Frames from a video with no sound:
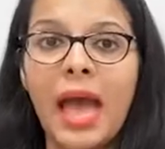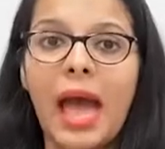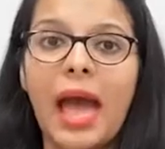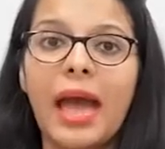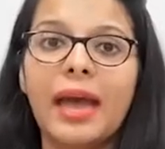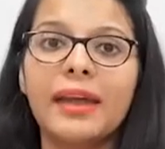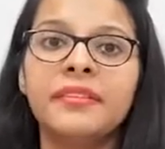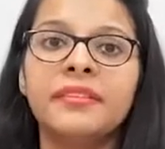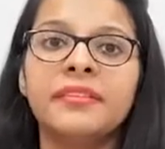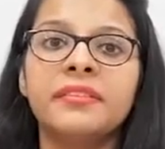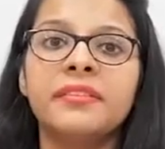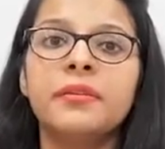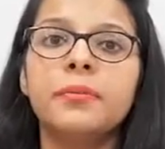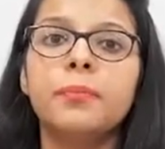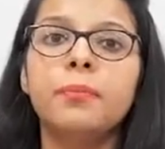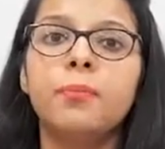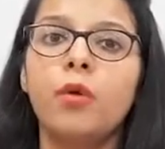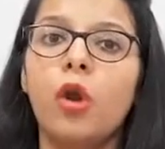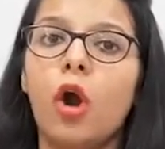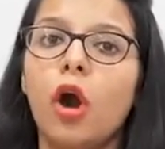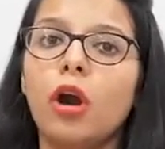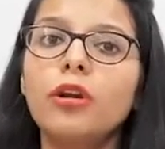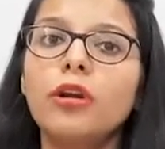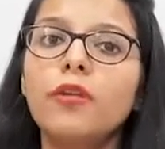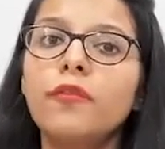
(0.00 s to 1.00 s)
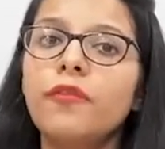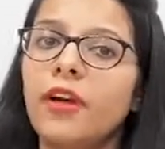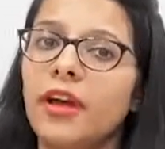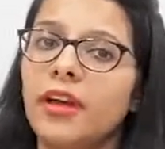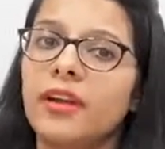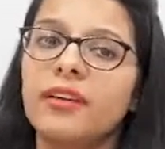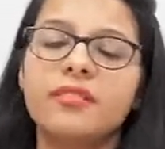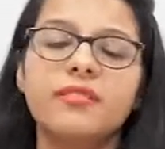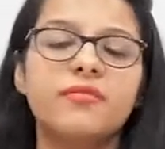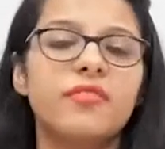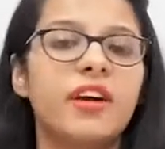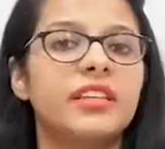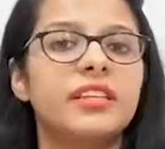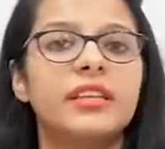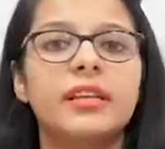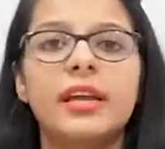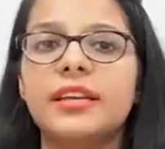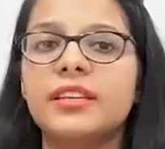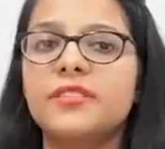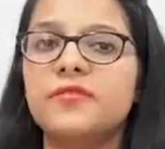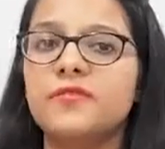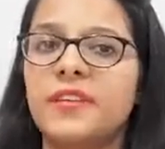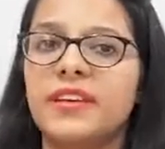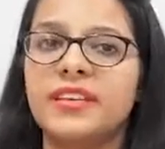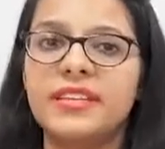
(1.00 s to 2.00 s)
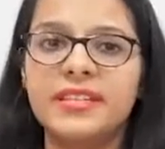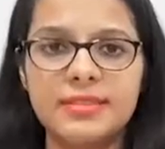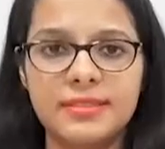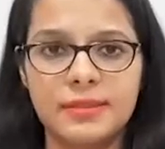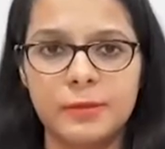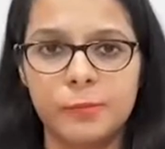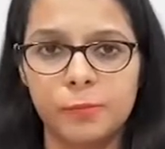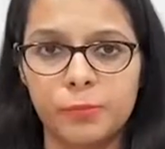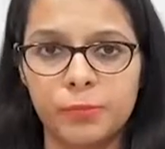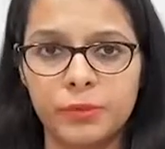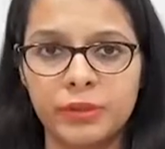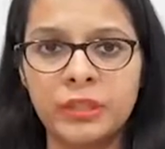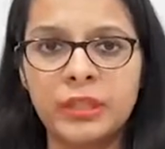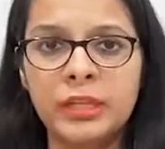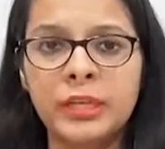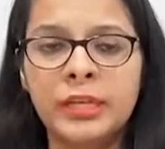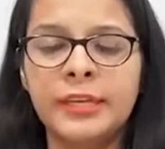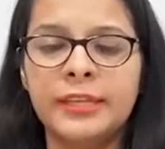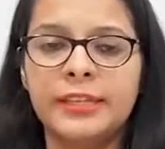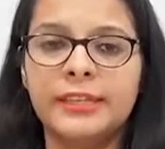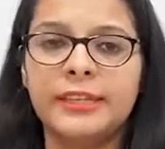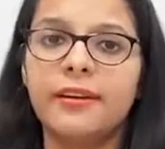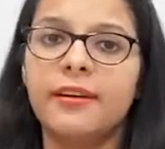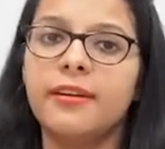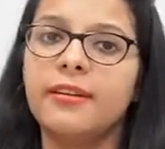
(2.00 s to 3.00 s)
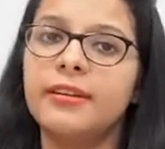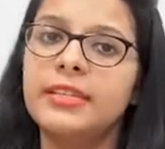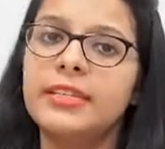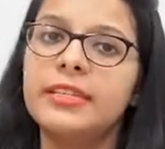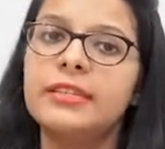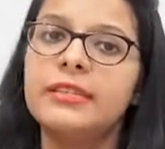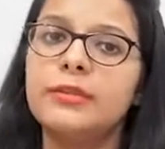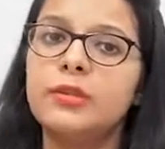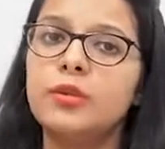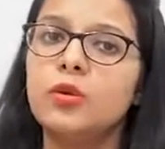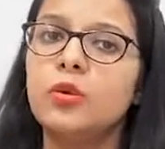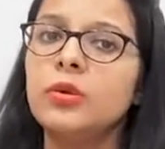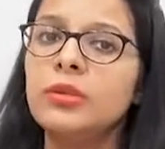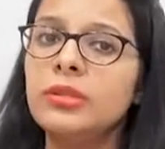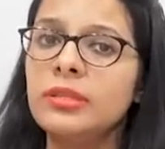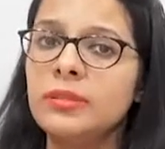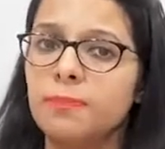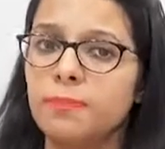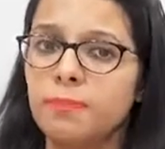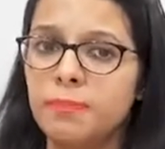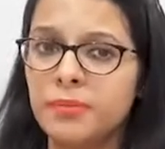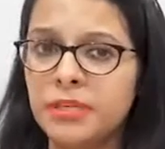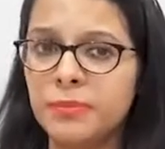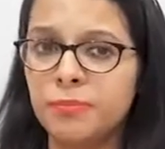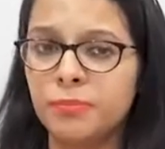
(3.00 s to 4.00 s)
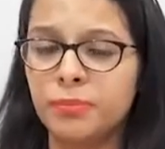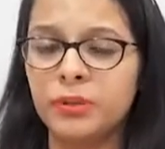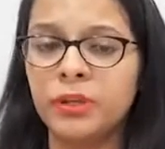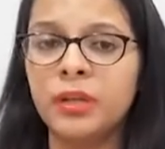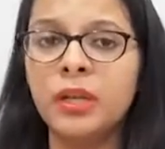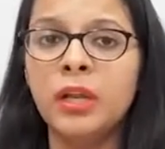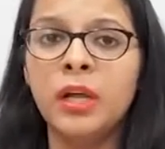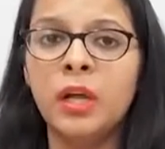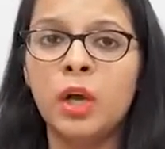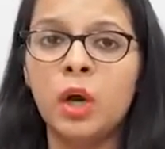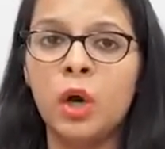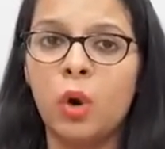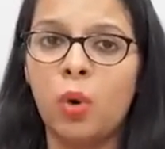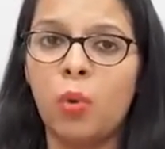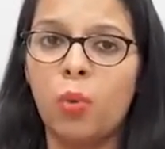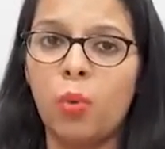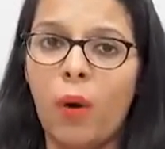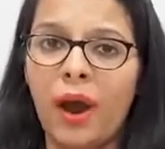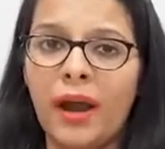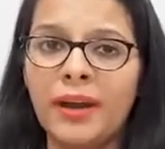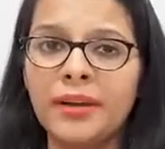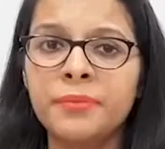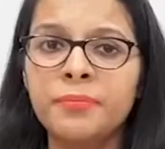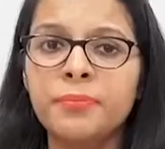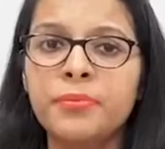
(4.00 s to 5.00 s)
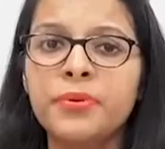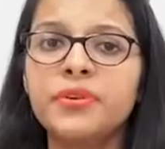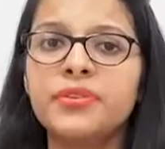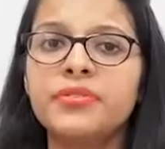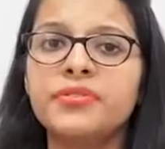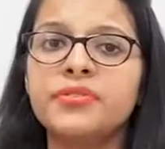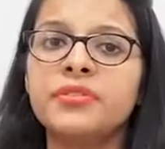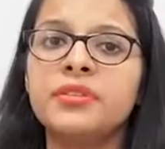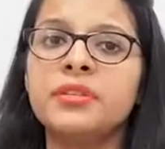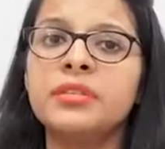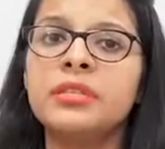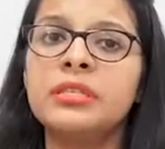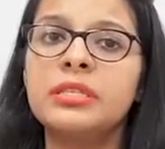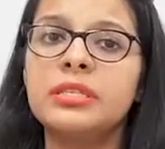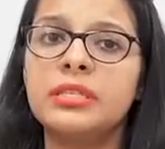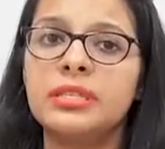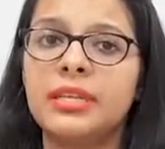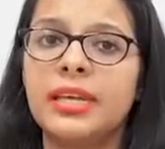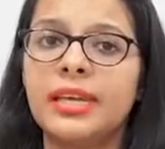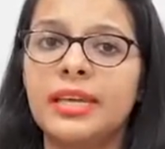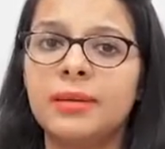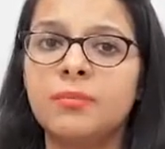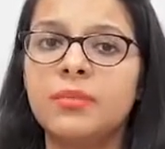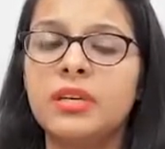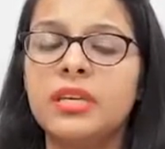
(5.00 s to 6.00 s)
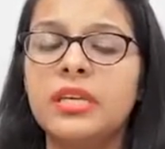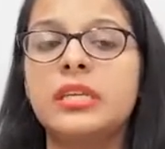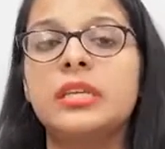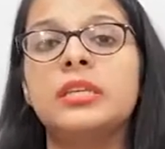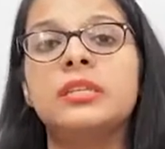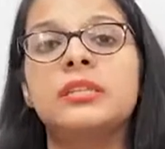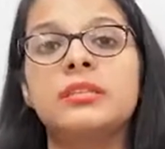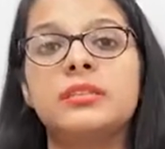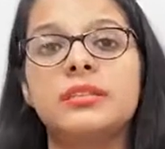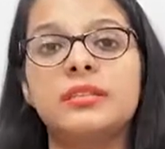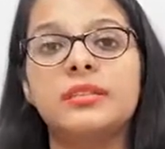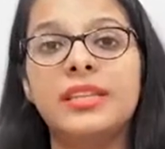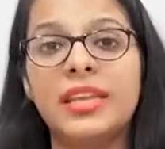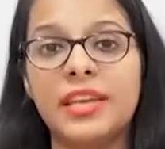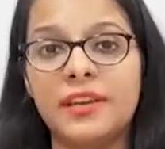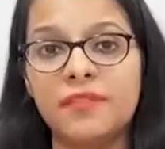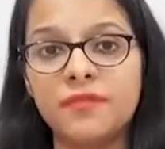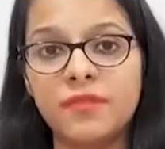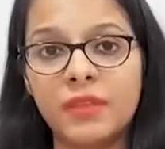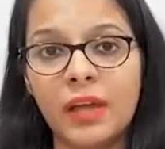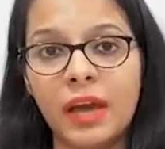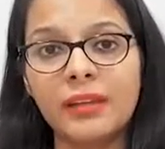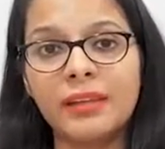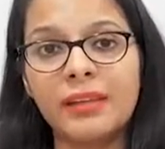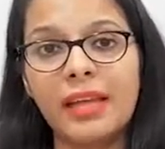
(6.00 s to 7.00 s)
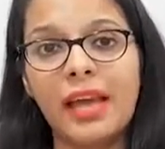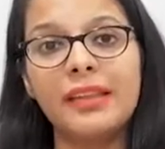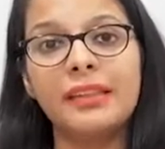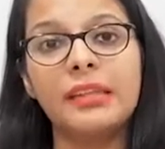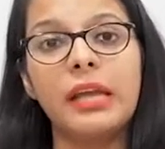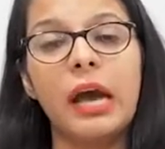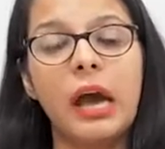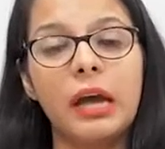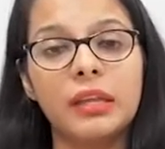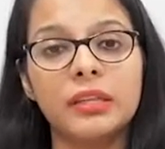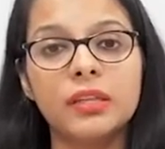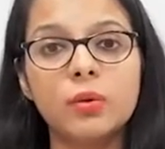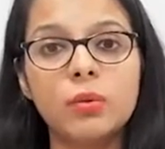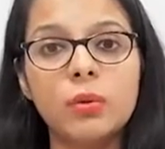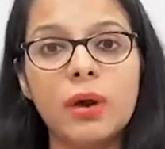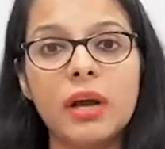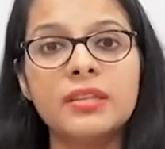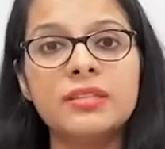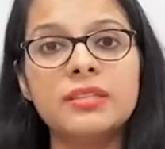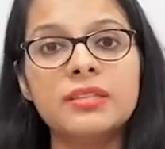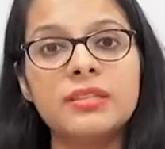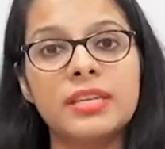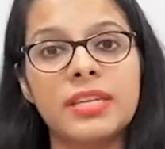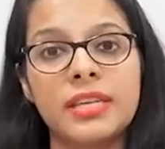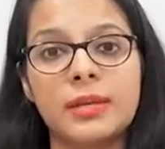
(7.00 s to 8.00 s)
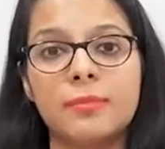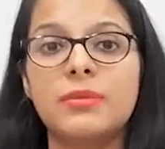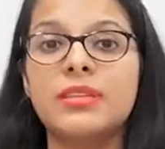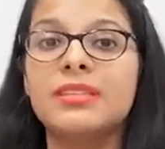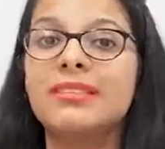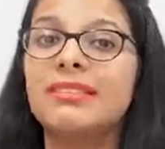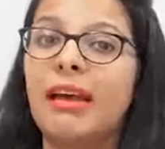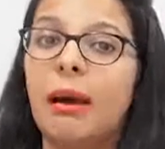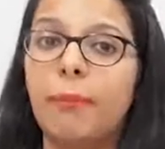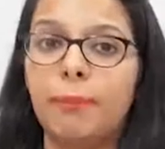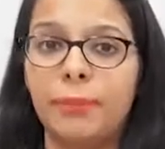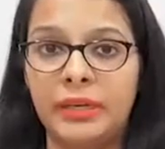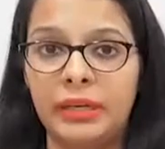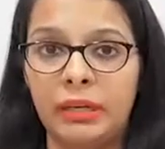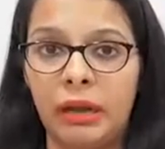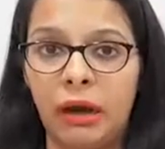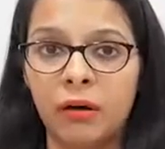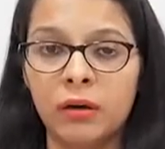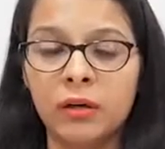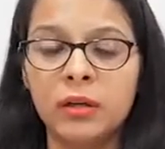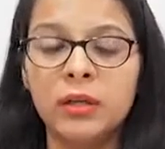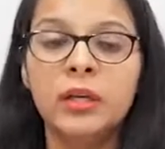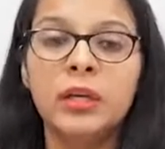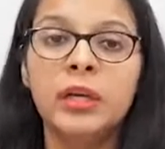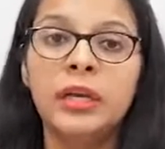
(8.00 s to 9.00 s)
And the plot of Hayavadana is very simple. There are these two people. One person's name is Devdutt and the other one's name is Kapila.